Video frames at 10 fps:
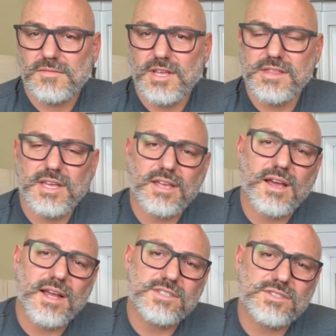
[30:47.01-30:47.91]
And then
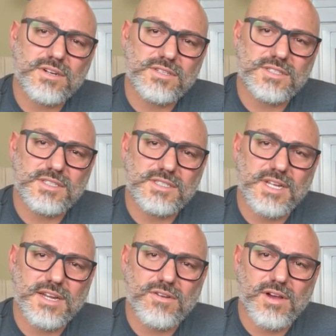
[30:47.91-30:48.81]
God starts to
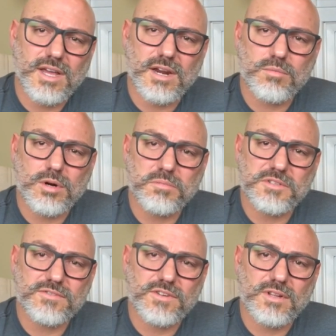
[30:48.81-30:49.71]
say, no, I got a
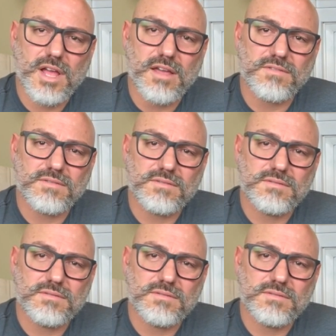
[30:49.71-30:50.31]
purpose for your life.